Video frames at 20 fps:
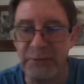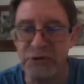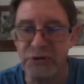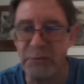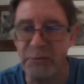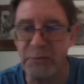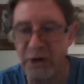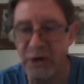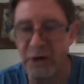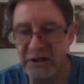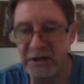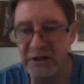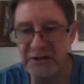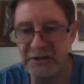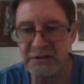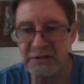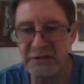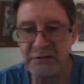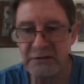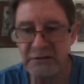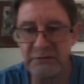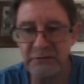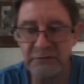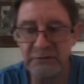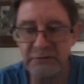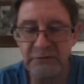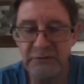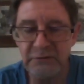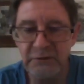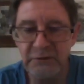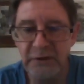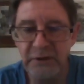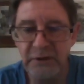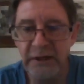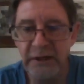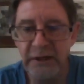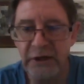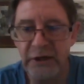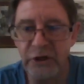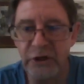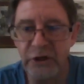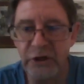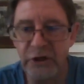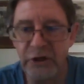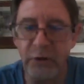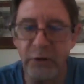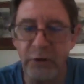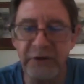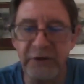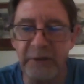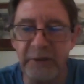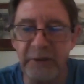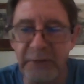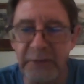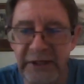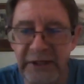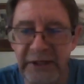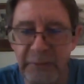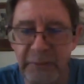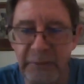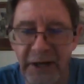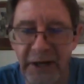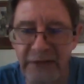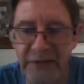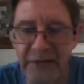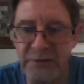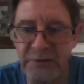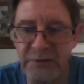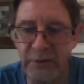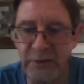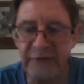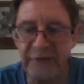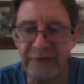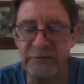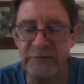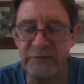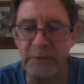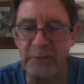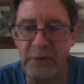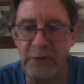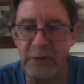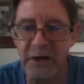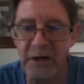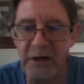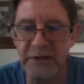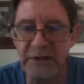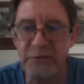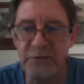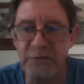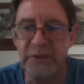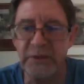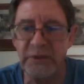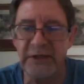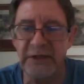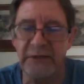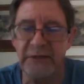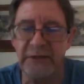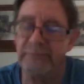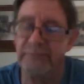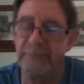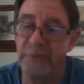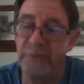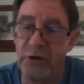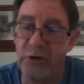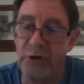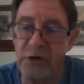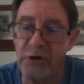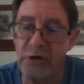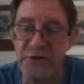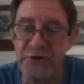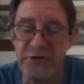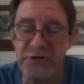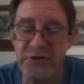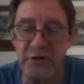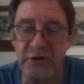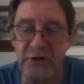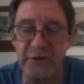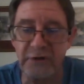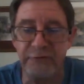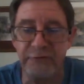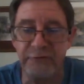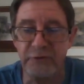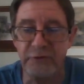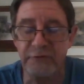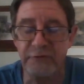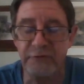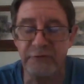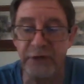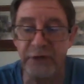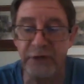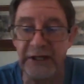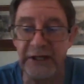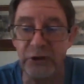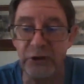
to markets. You don't want it a million miles away from a market where your costs are for getting